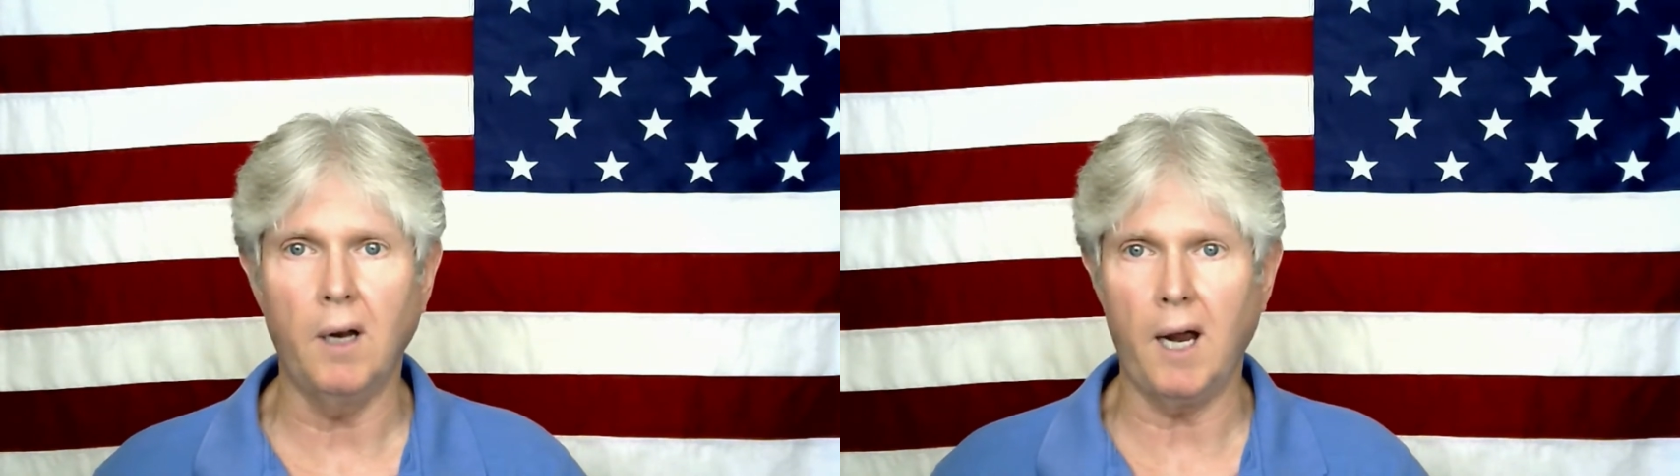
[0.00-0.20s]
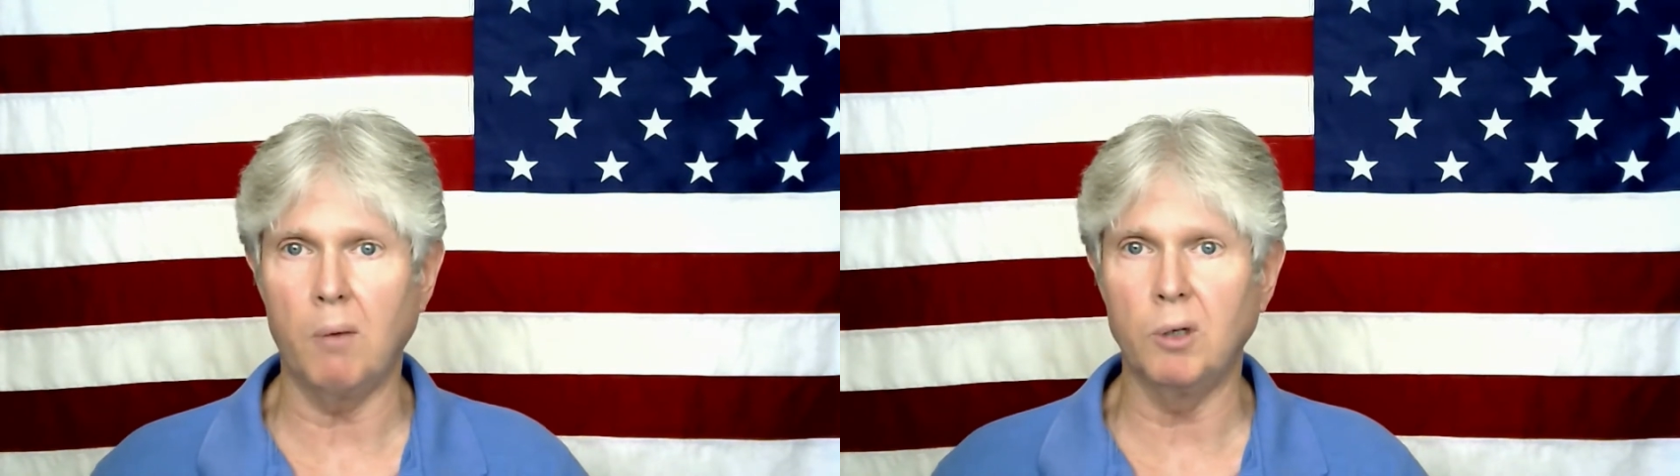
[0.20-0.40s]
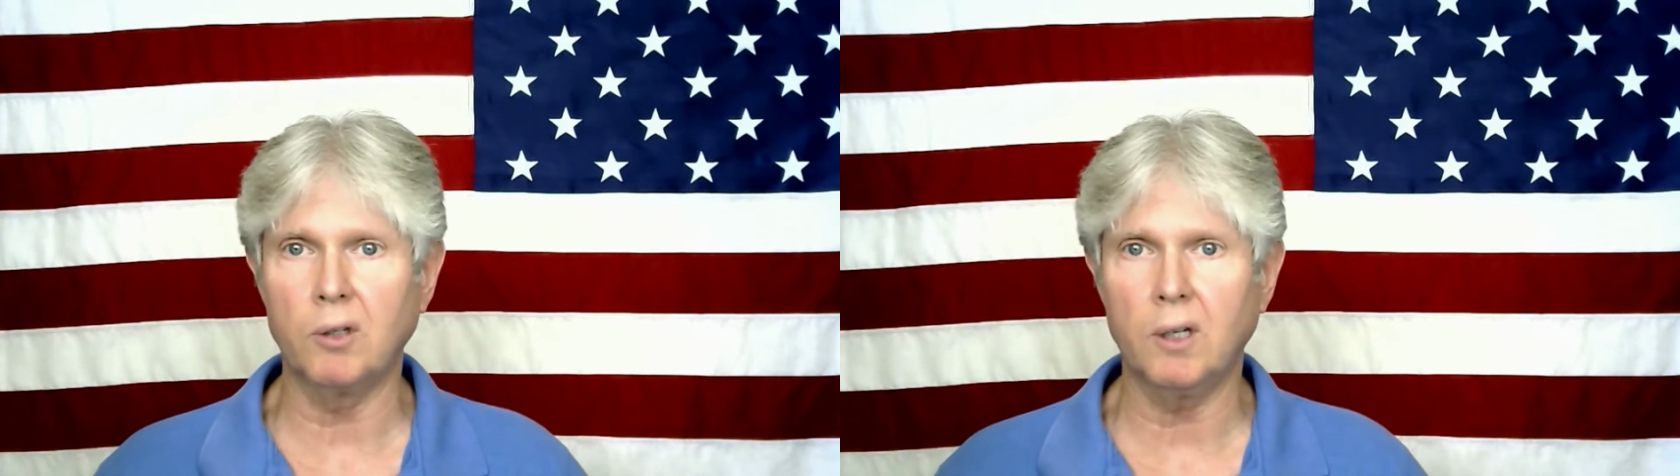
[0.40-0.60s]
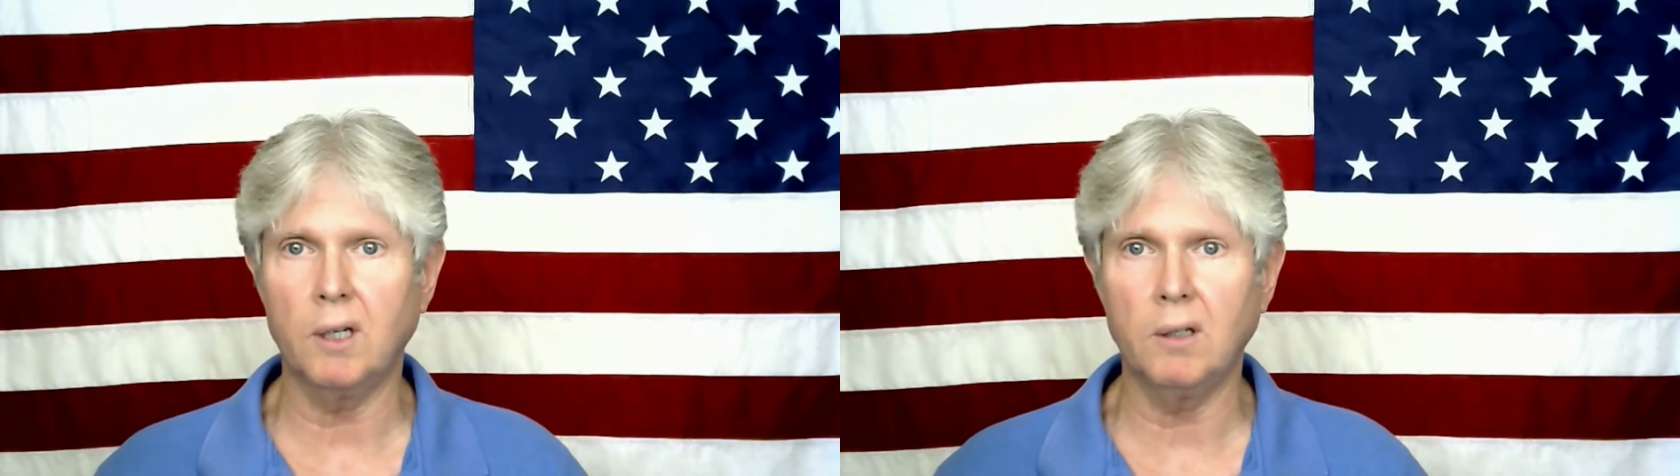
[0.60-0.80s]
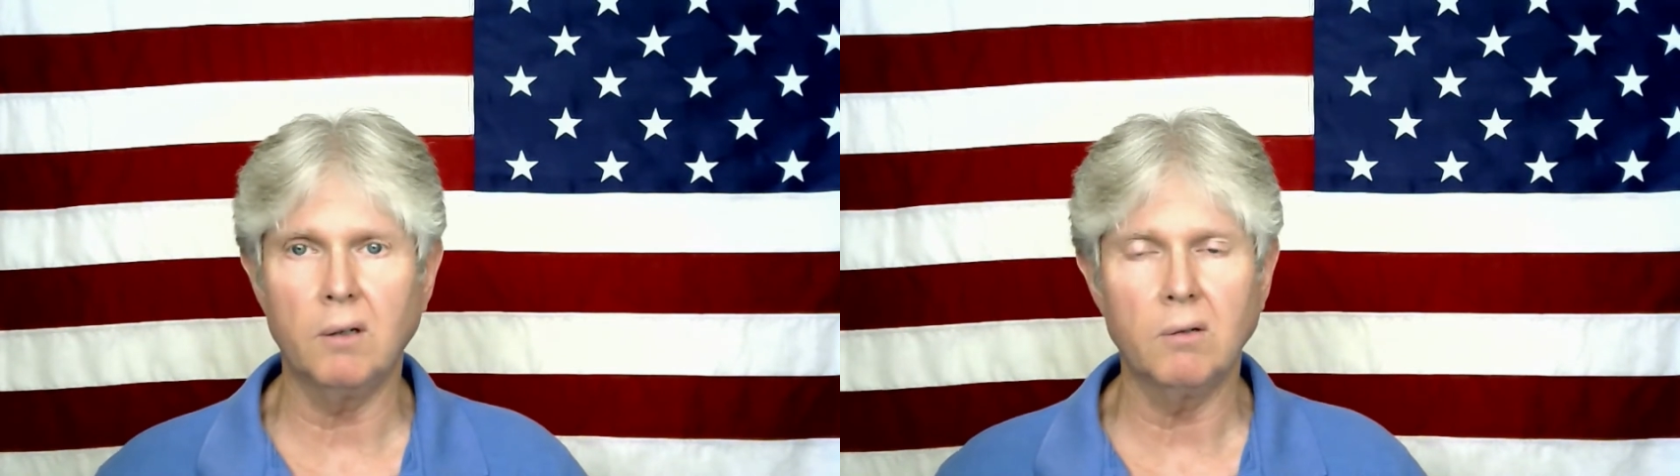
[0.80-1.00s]

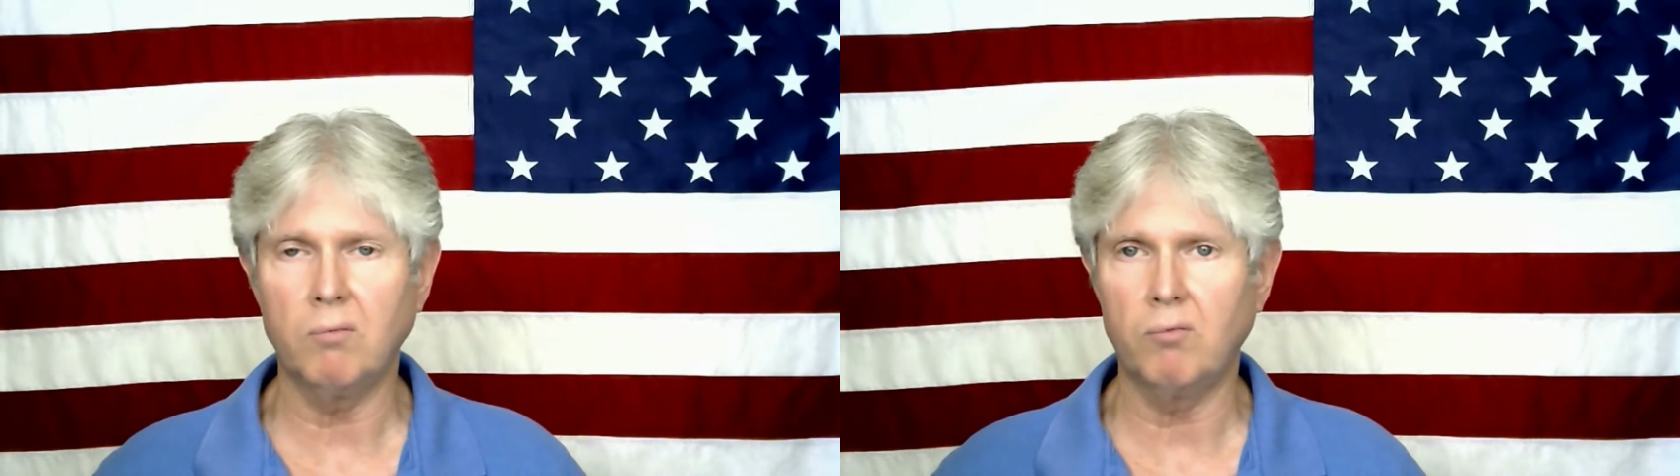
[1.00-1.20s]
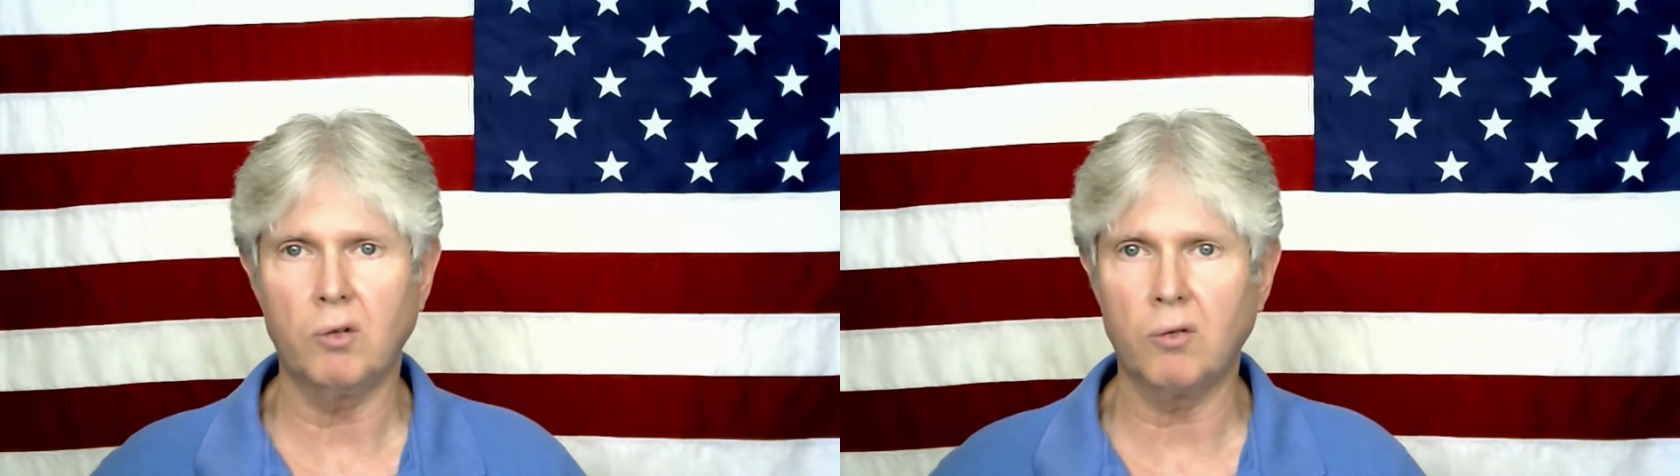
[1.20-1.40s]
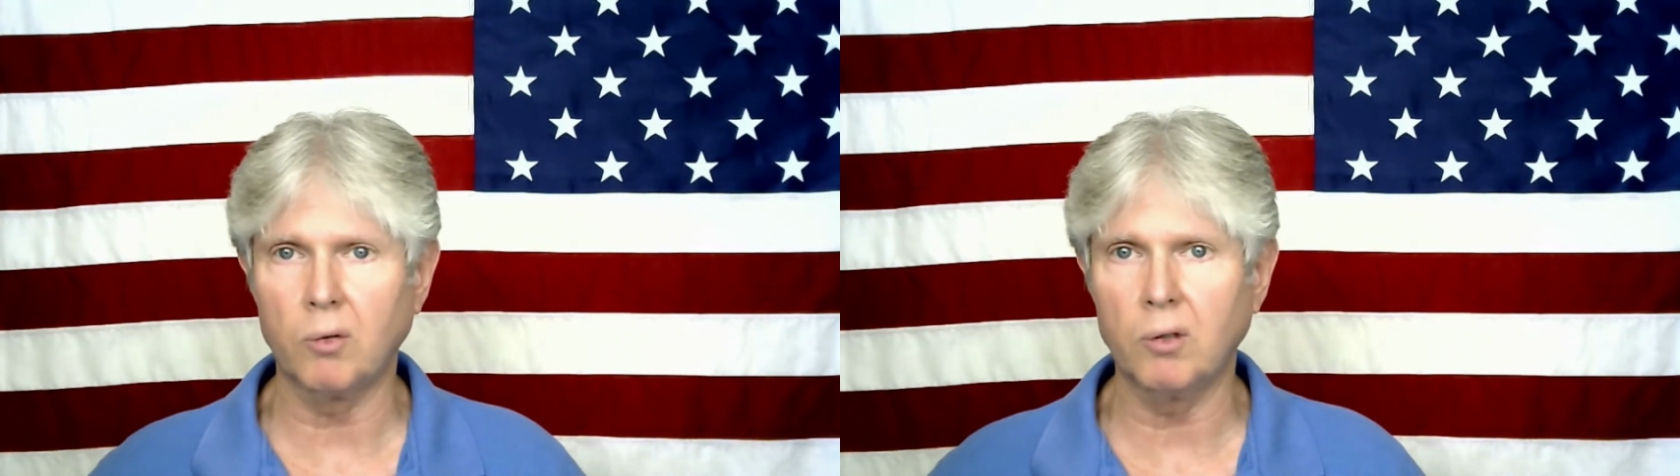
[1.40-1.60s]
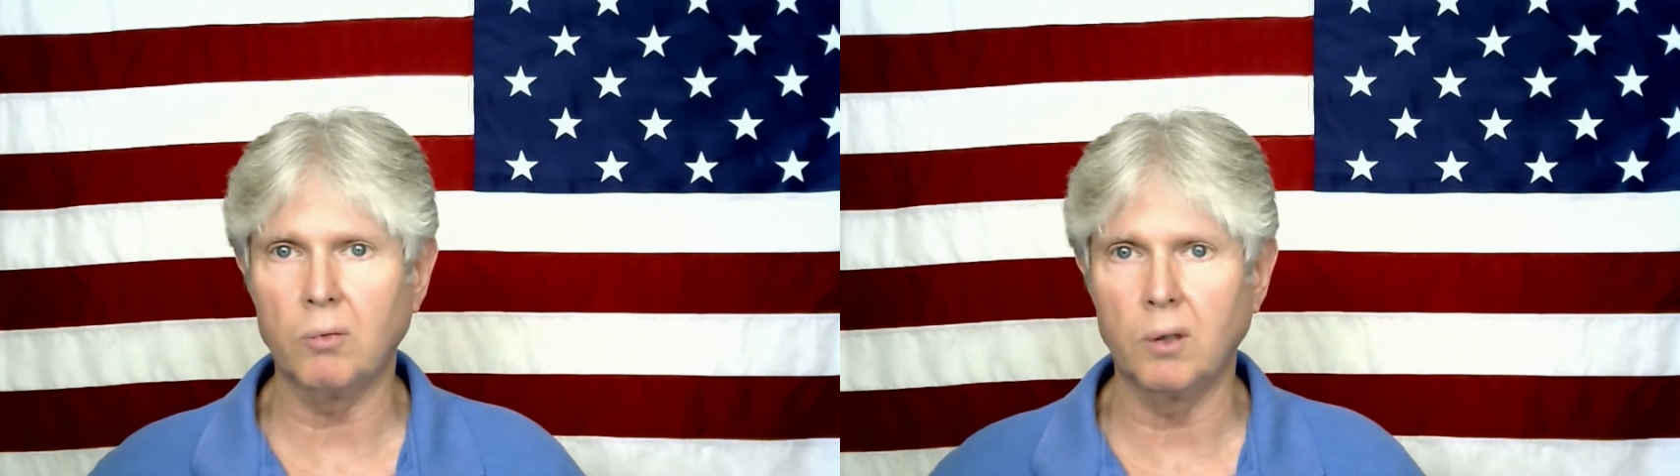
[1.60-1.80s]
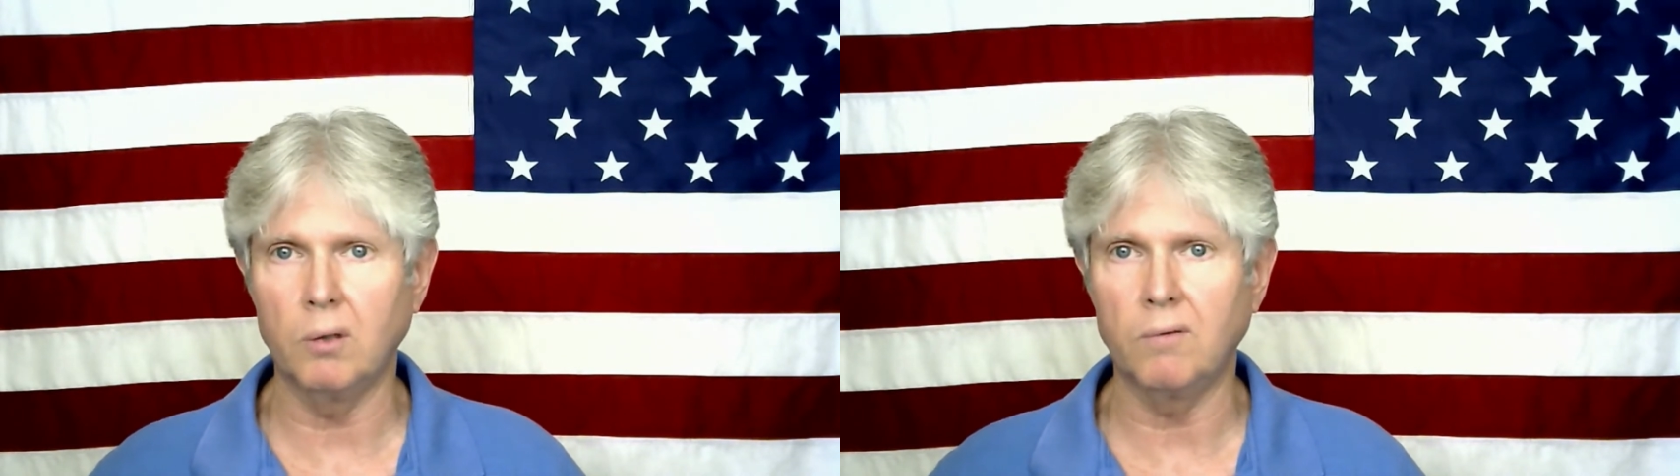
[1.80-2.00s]
Amazon, through the
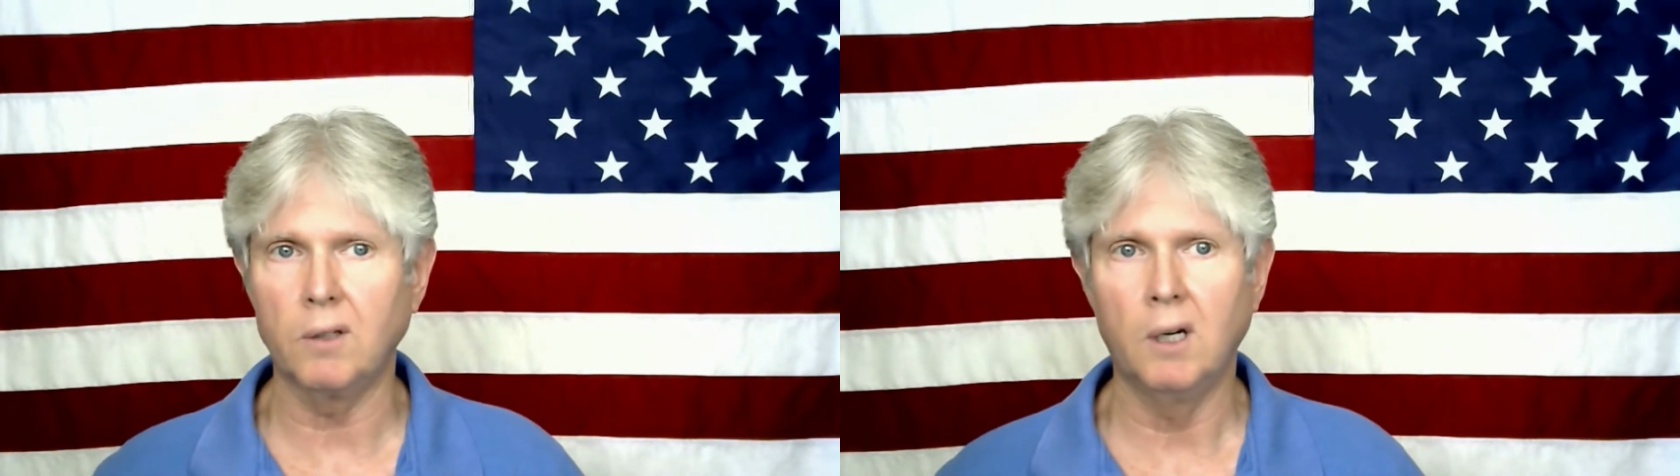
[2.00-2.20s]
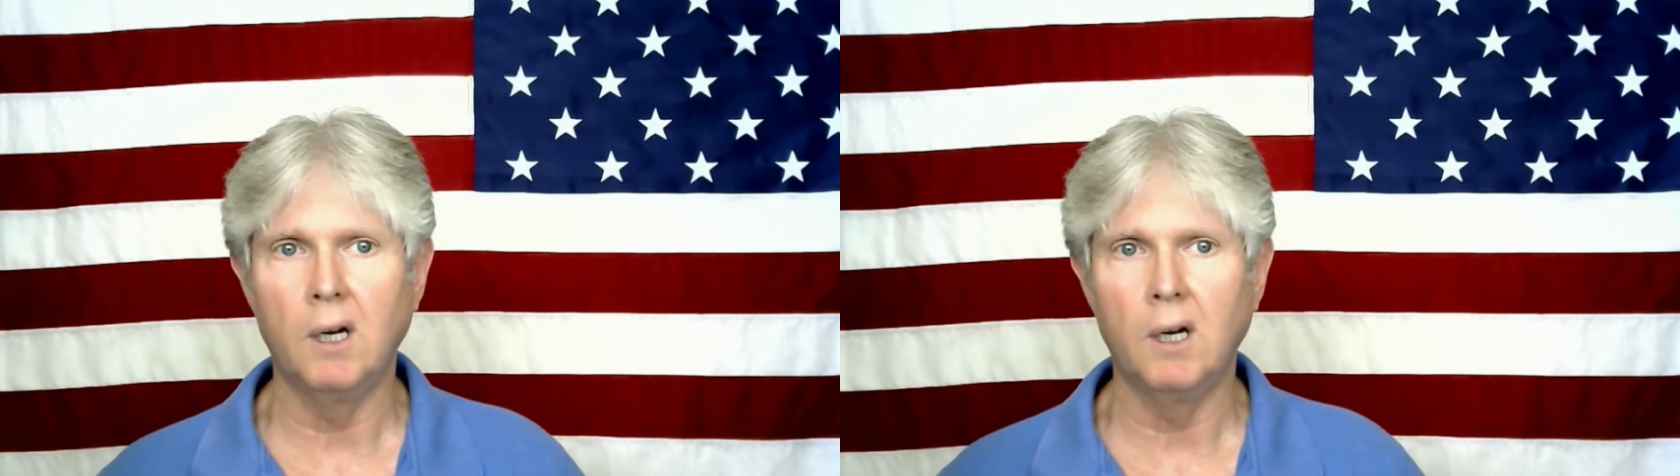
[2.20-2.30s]
roof.